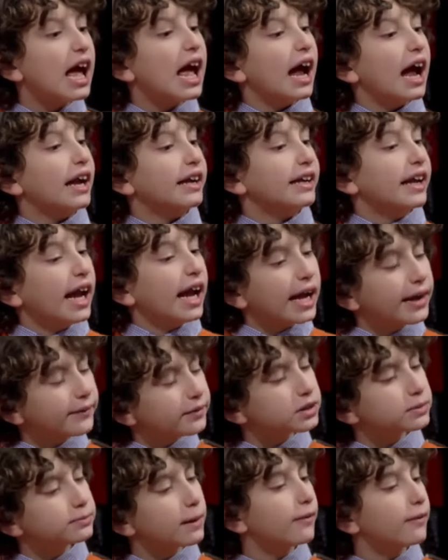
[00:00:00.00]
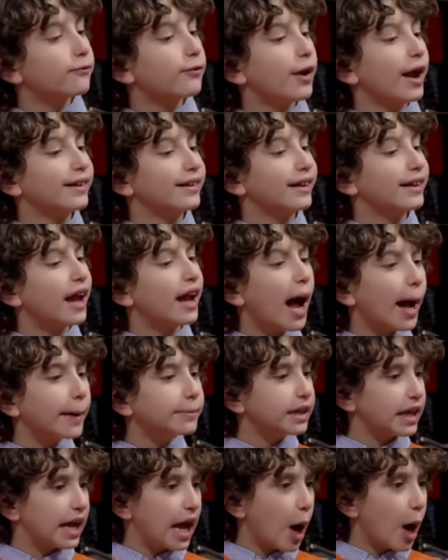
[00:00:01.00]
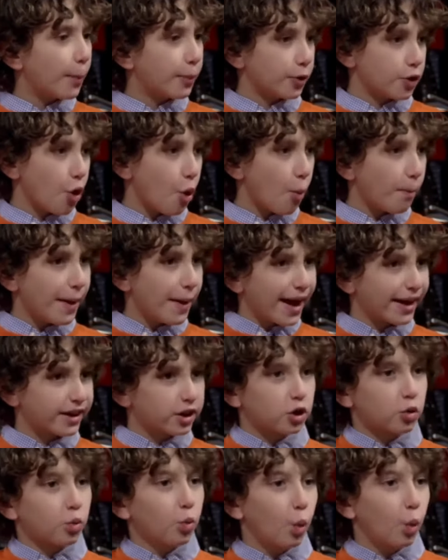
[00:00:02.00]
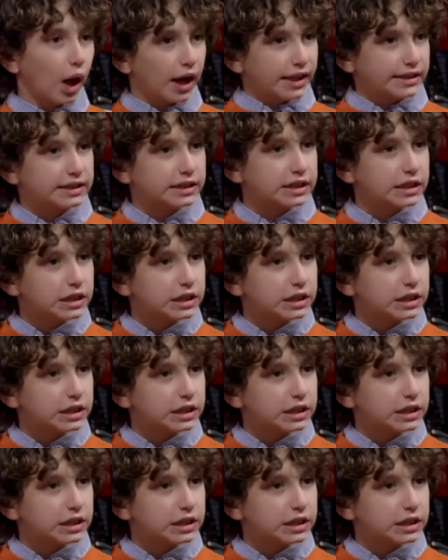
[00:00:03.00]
And Ava's my friend, and I'm gonna help her no matter what.